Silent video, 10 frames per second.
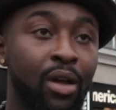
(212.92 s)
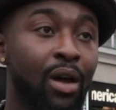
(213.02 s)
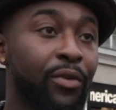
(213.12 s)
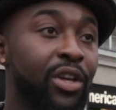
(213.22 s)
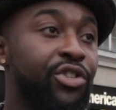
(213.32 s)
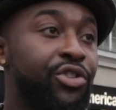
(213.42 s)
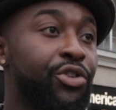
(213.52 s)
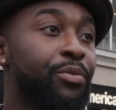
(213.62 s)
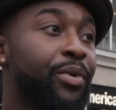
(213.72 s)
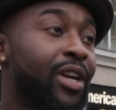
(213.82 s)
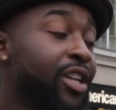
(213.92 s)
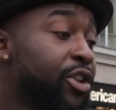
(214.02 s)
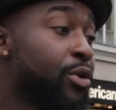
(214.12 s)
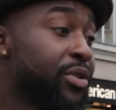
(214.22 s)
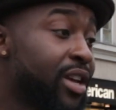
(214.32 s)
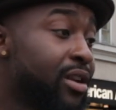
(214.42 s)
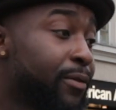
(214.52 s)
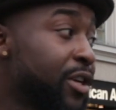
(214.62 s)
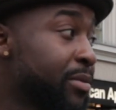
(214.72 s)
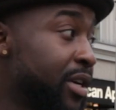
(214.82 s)
I think it's stupid. I didn't know it was there in the
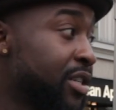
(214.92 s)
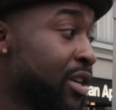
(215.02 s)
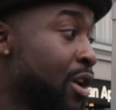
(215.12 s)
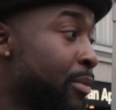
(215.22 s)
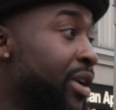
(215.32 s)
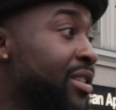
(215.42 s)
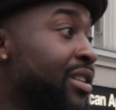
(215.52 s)
first place, but it's